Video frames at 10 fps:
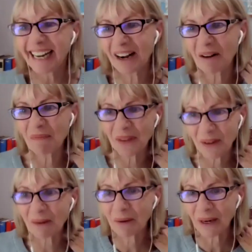Um, you
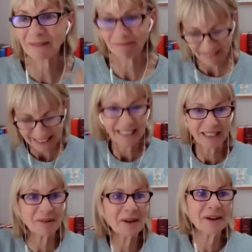know, I'm quite,
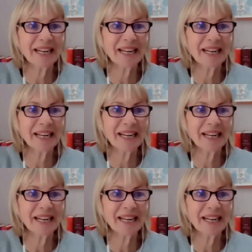come on,